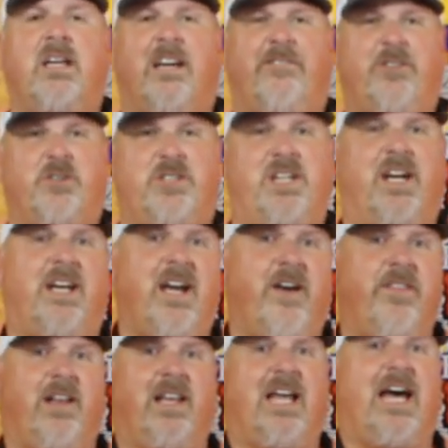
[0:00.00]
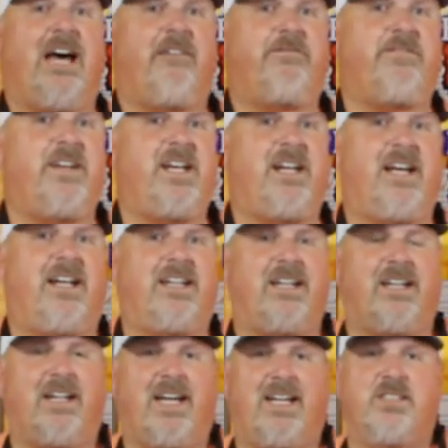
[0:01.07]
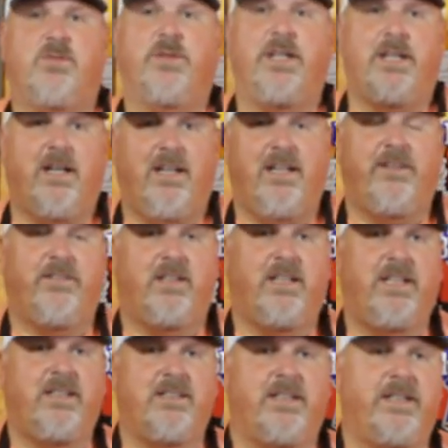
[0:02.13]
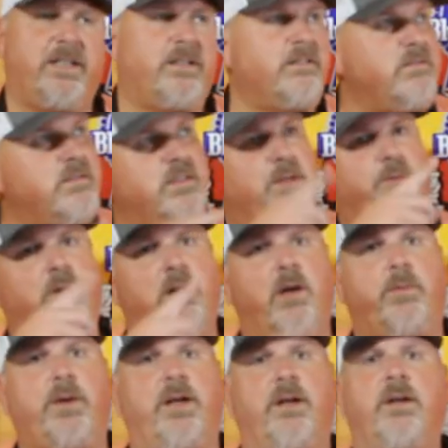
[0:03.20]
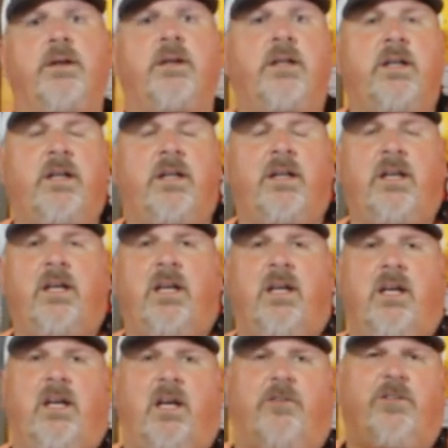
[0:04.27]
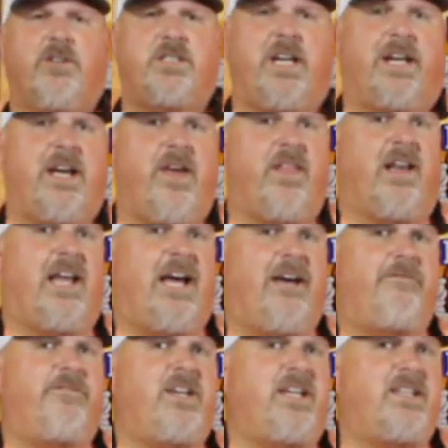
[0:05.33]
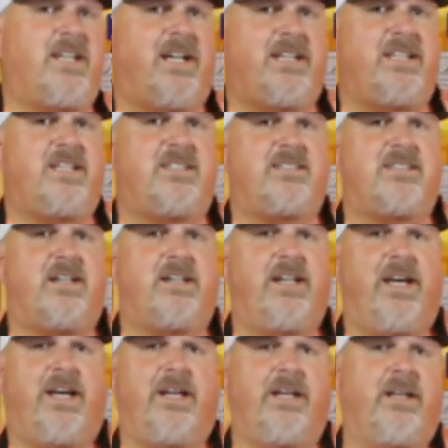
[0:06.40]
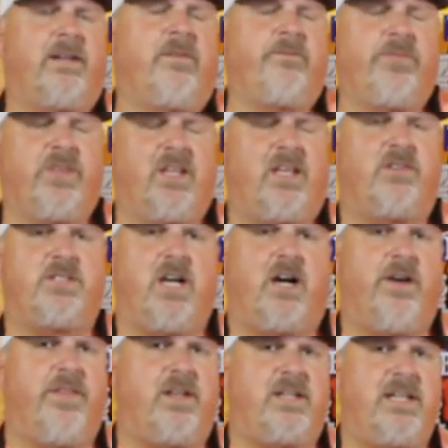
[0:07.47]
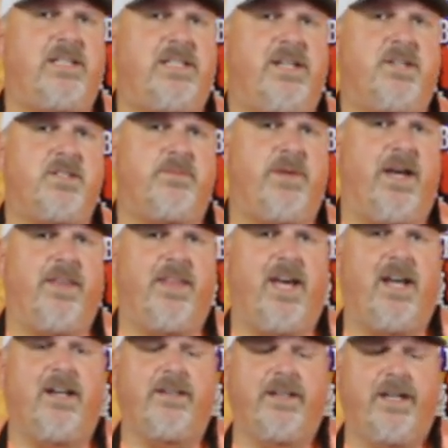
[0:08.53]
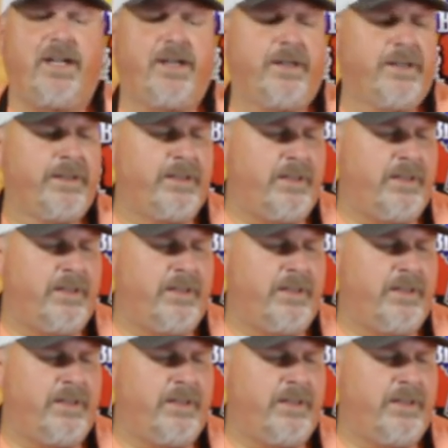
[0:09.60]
If you'll check out the live feed I did last week, I'll leave a link to it somewhere up here. If you'll check out the live feed that I did Sunday, gives you all the details about that in there.